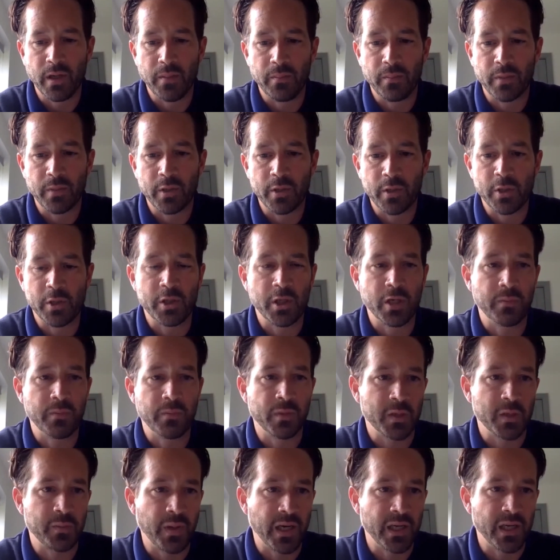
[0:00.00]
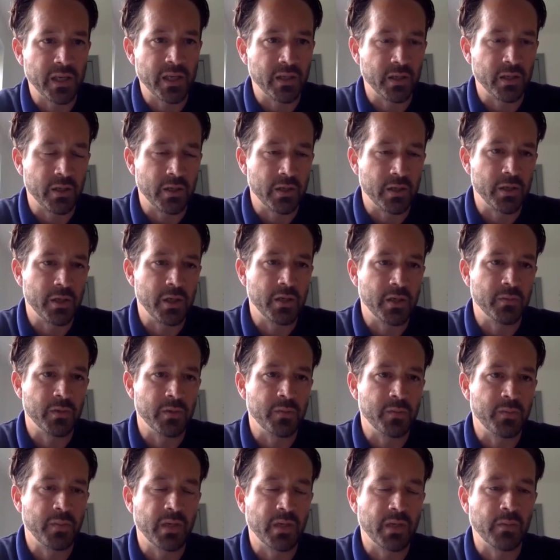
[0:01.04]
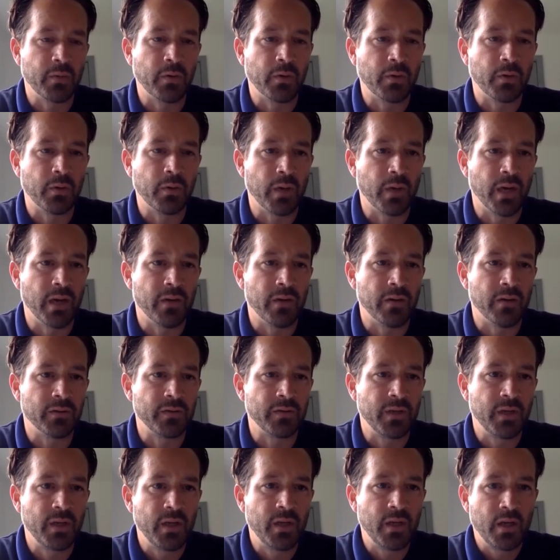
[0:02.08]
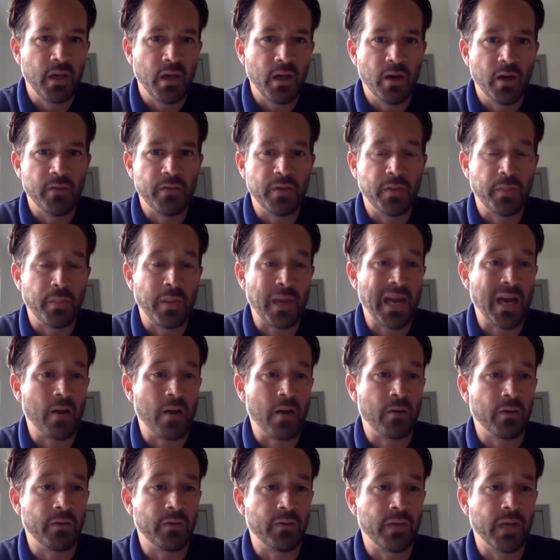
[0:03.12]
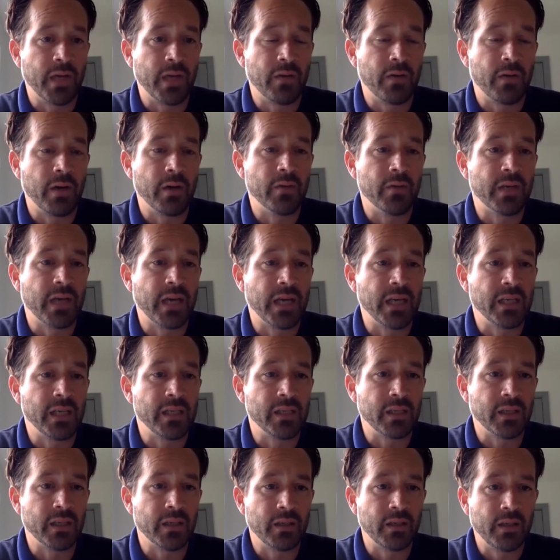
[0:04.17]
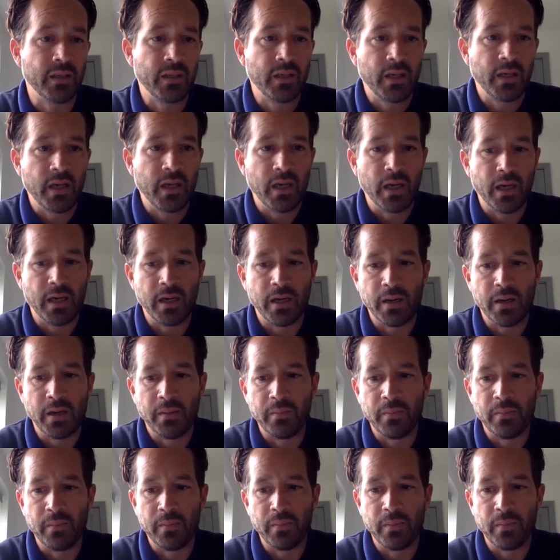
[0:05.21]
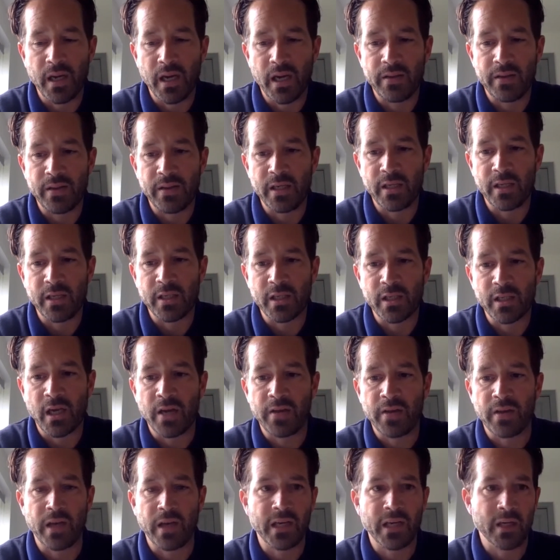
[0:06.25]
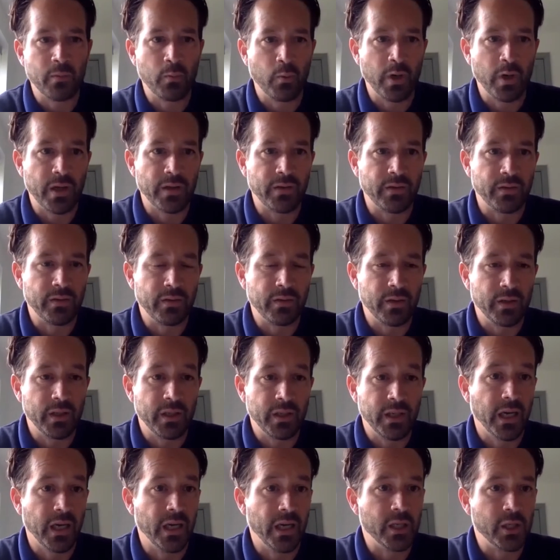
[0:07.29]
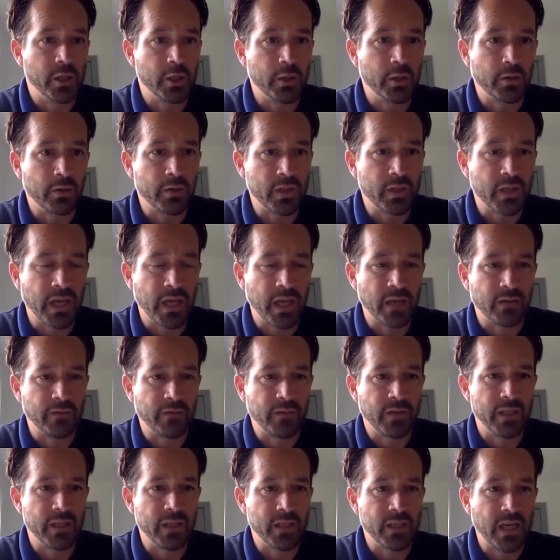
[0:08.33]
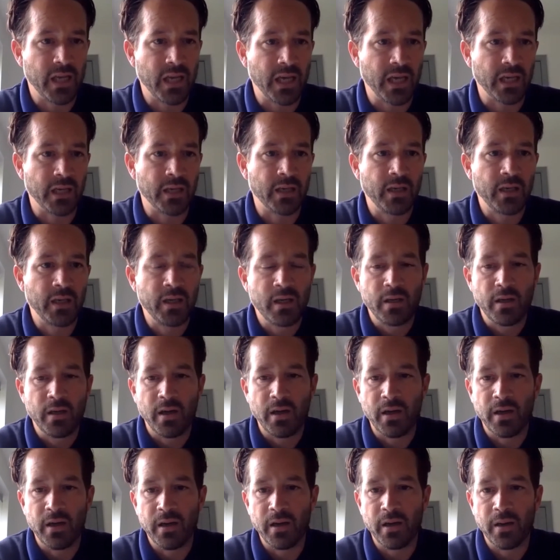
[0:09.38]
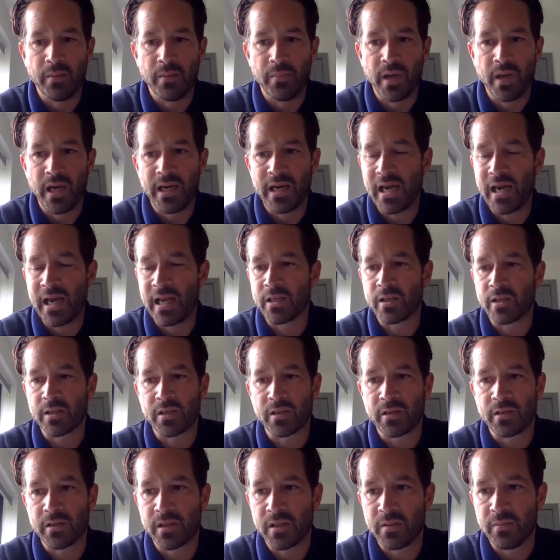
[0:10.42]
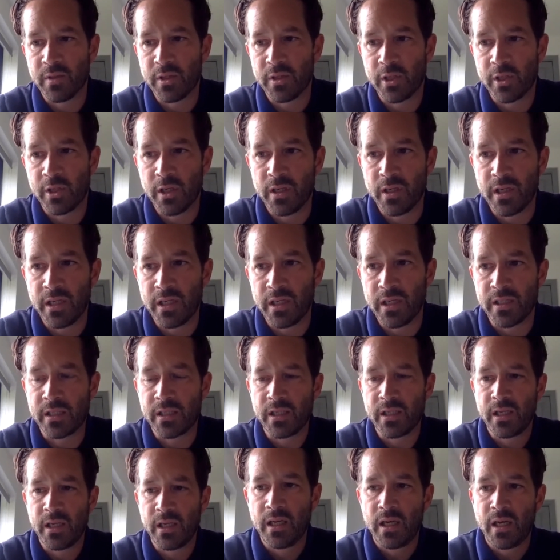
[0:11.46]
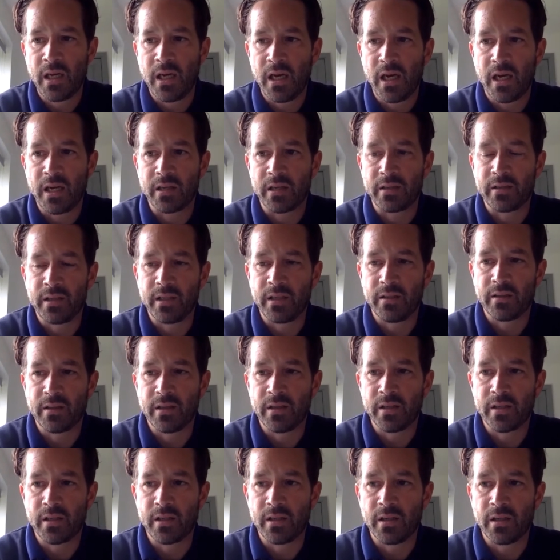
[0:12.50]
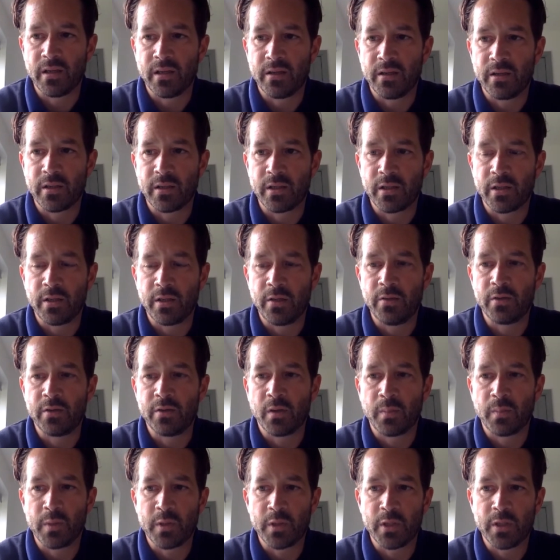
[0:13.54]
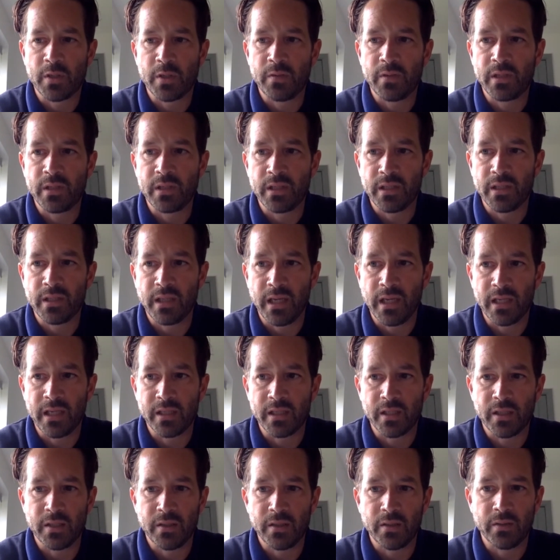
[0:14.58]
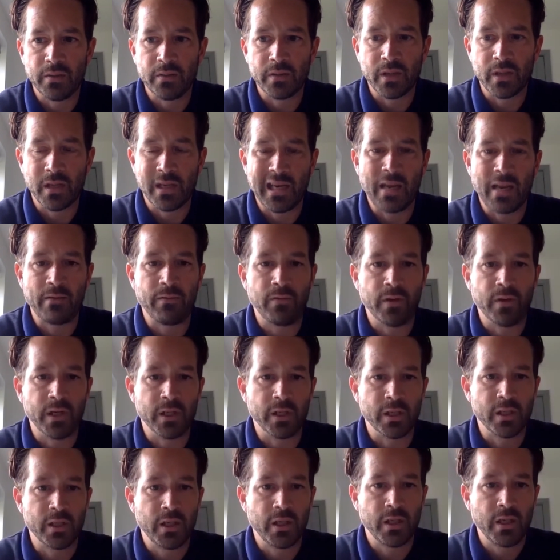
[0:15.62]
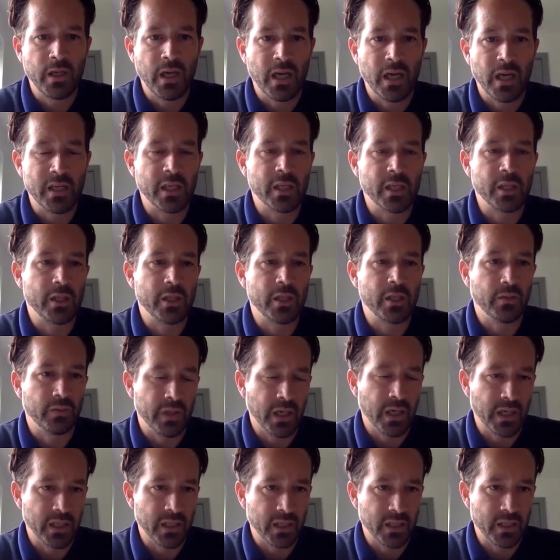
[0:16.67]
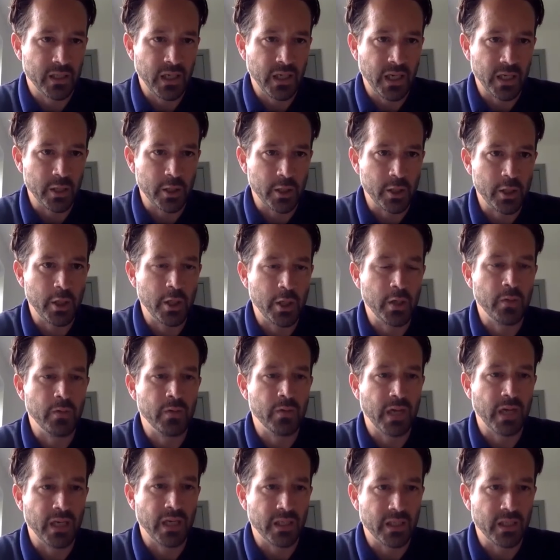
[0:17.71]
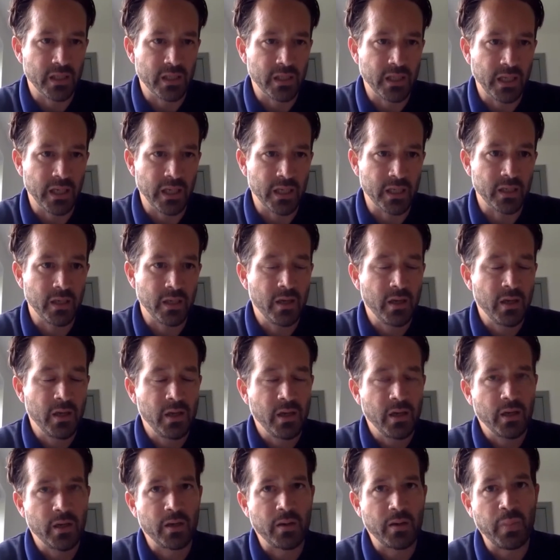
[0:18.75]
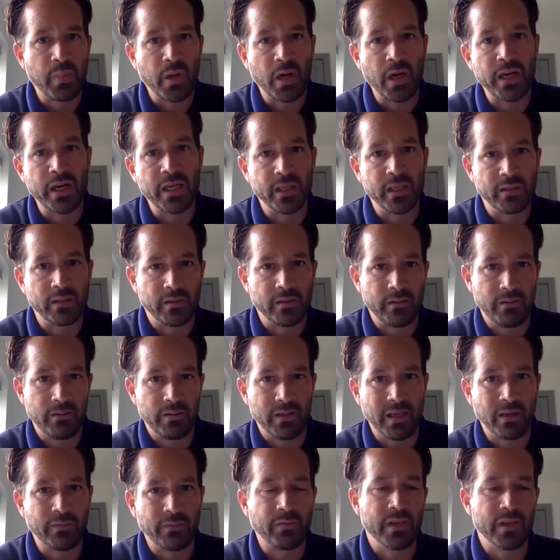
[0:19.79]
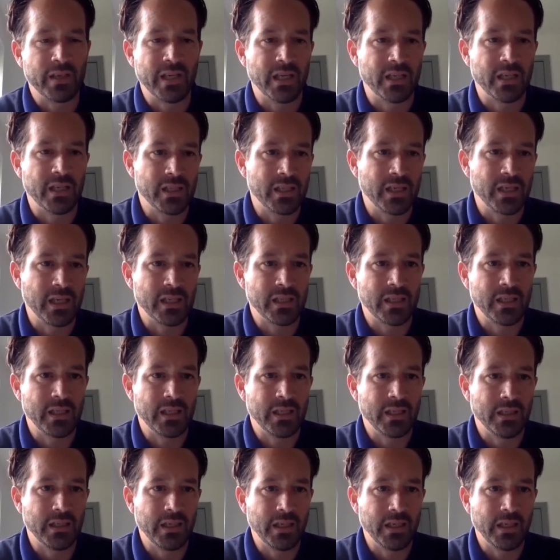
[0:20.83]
consumer space, and consumers being more aware of the power of their own data. And then you tie that in with, Insurtech, FinTech, enhanced customer journeys, I think there's a huge opportunity there to leverage additional data sets, new data sets, combining different data sets in